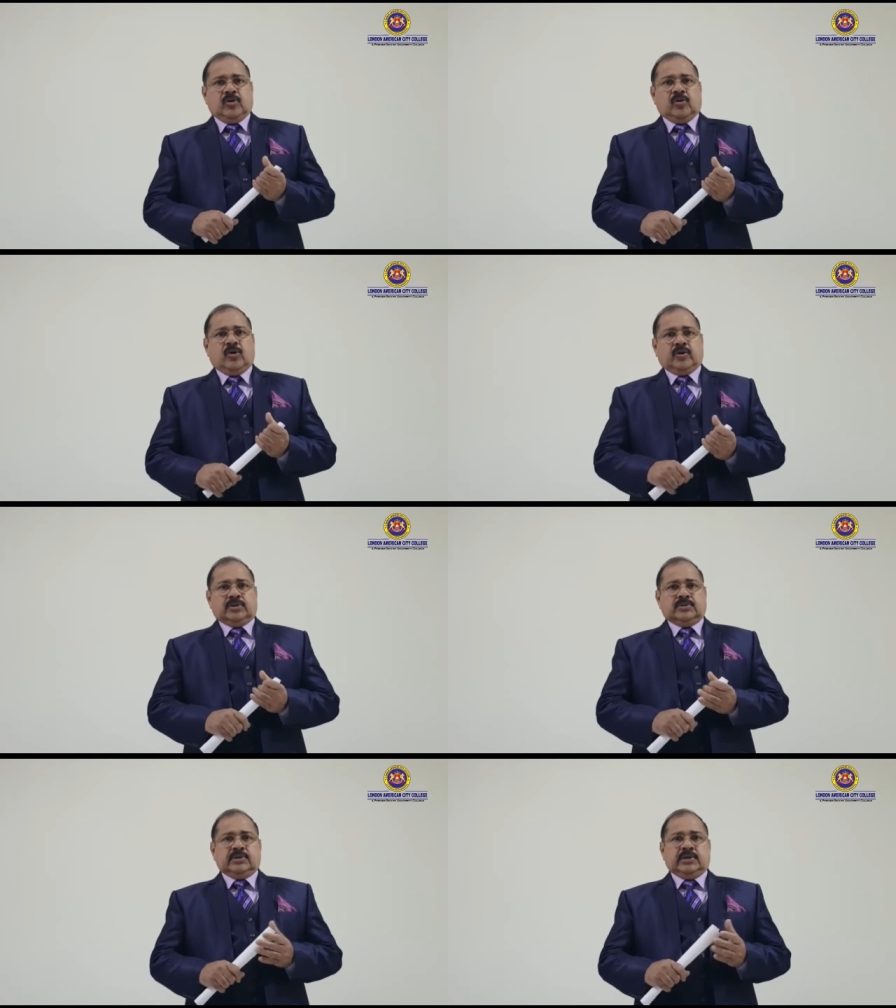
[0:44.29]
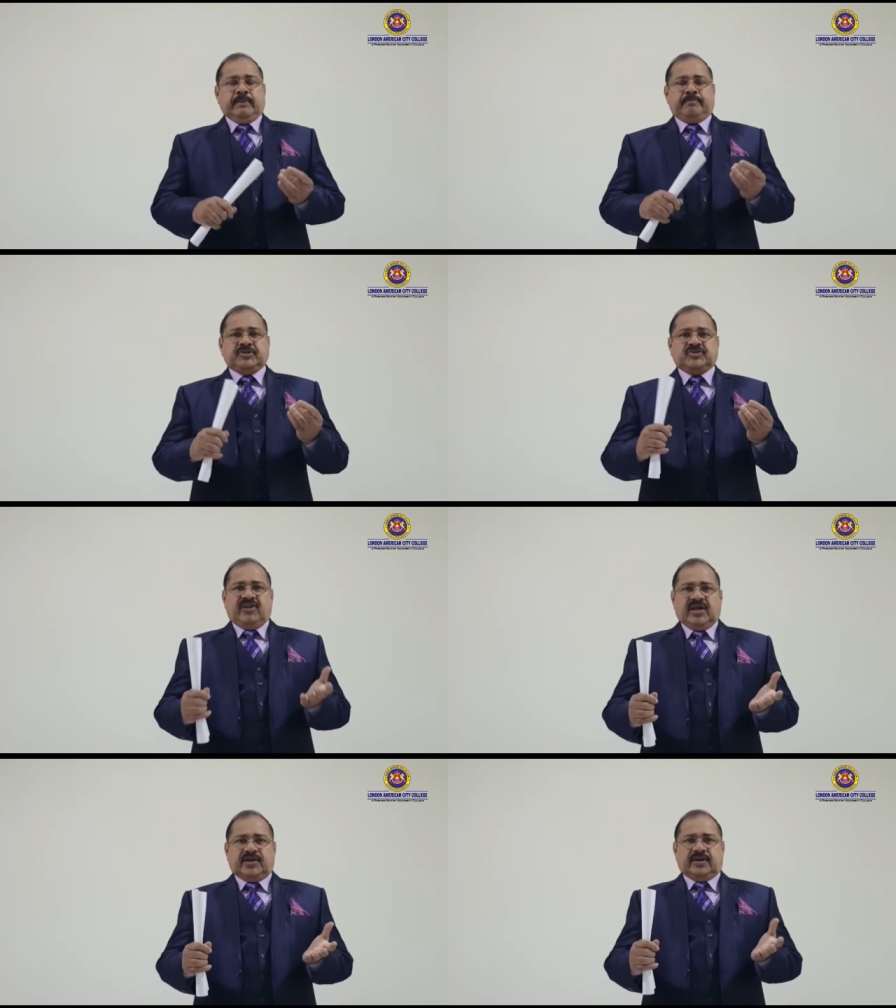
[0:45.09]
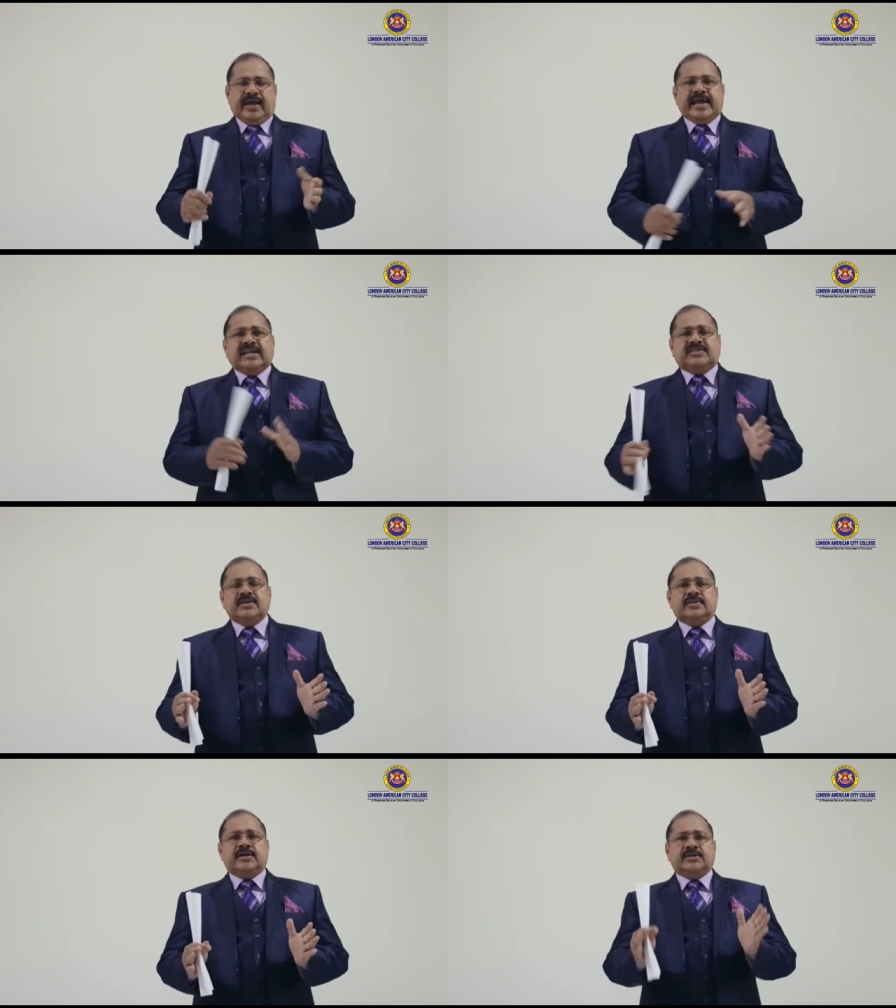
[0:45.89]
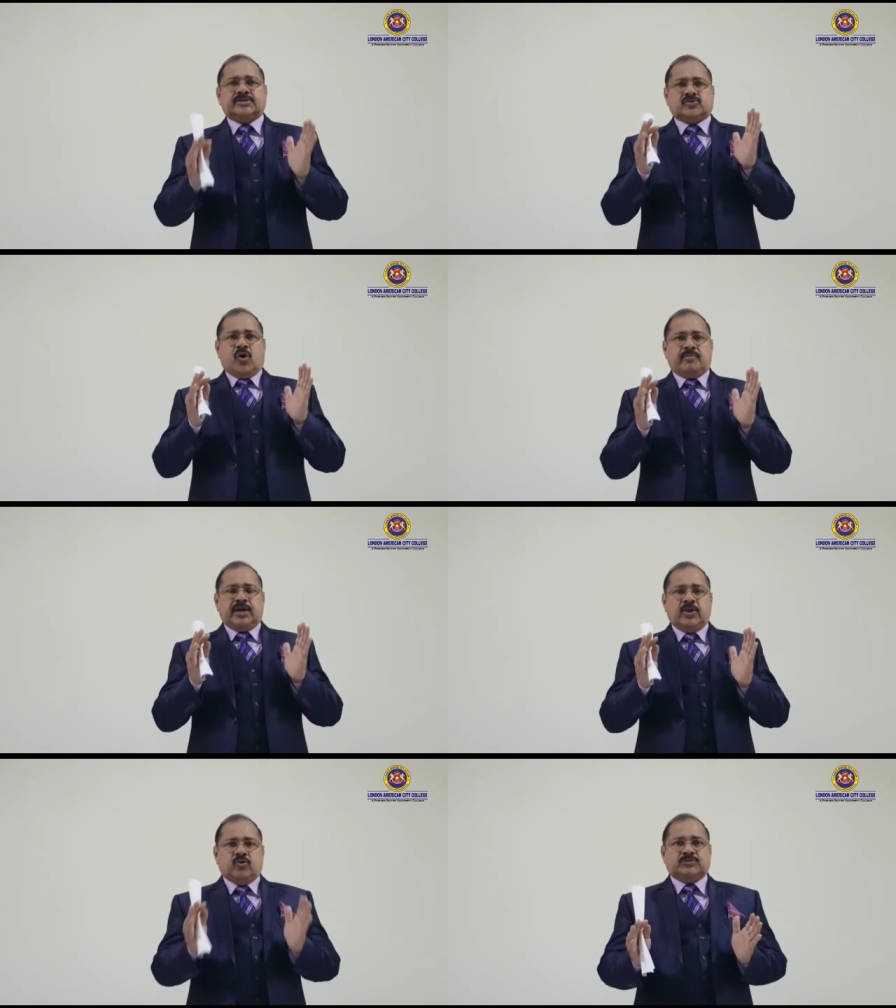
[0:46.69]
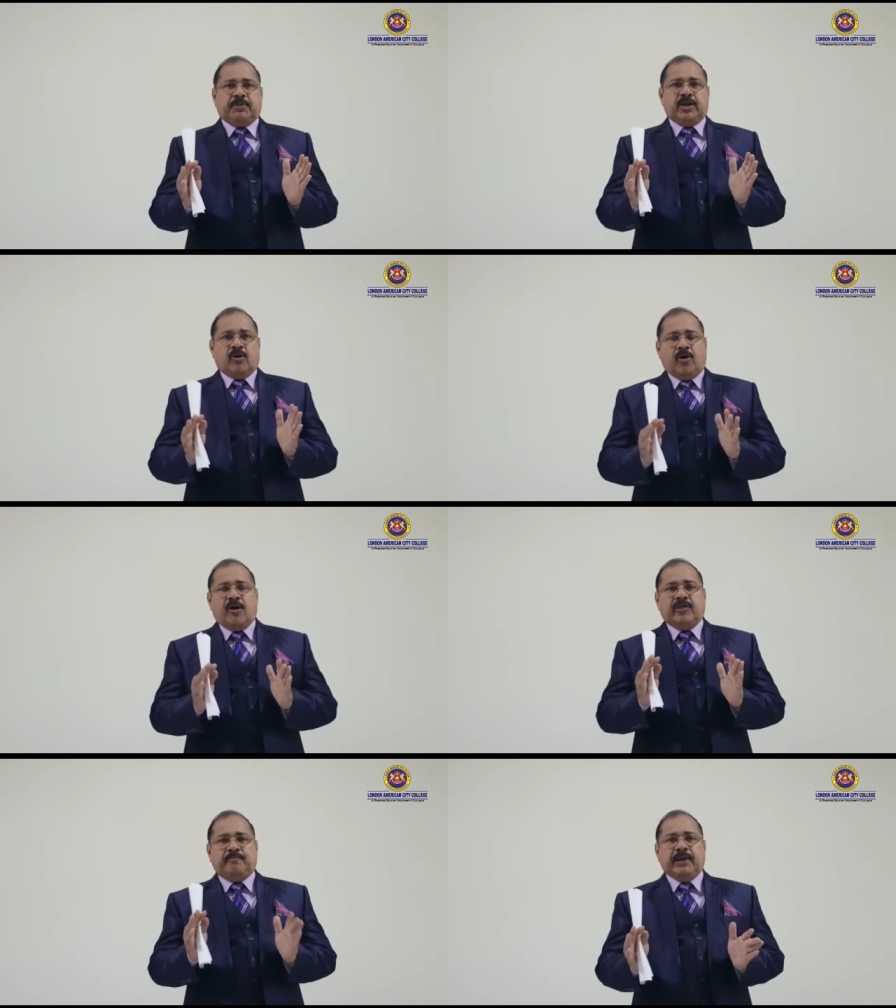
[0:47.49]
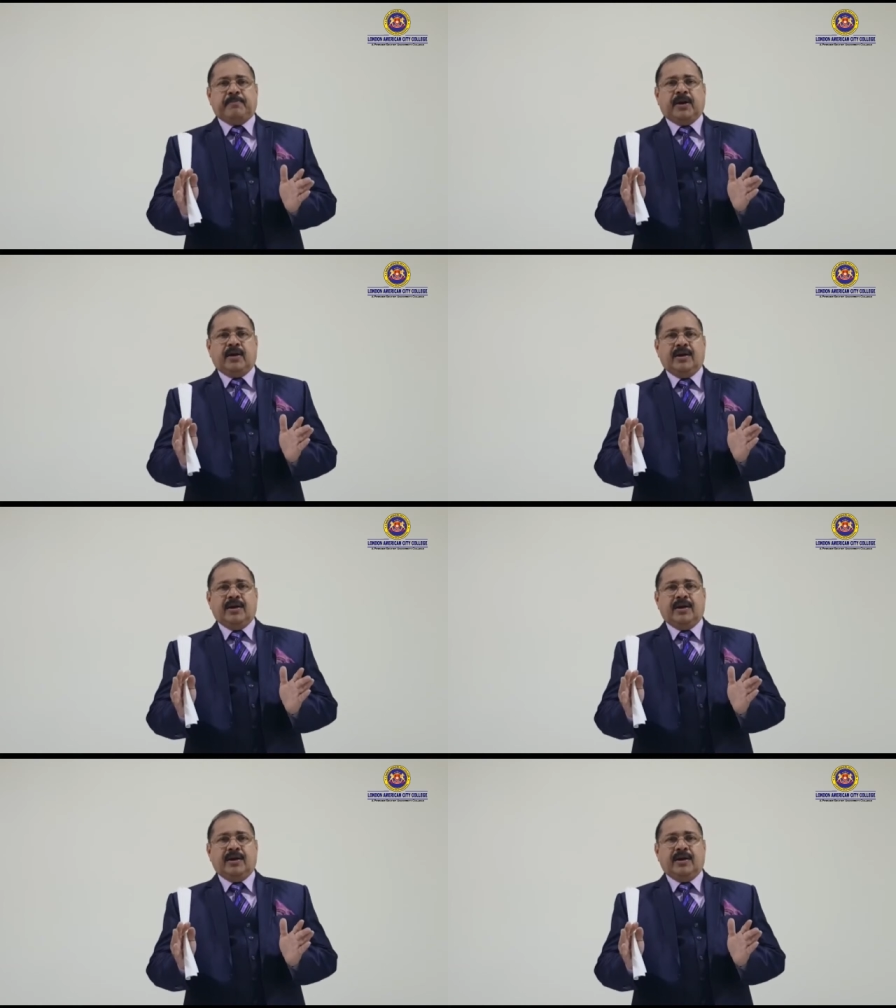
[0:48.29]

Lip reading: or a piece of leather, anything that is commonly used by all the people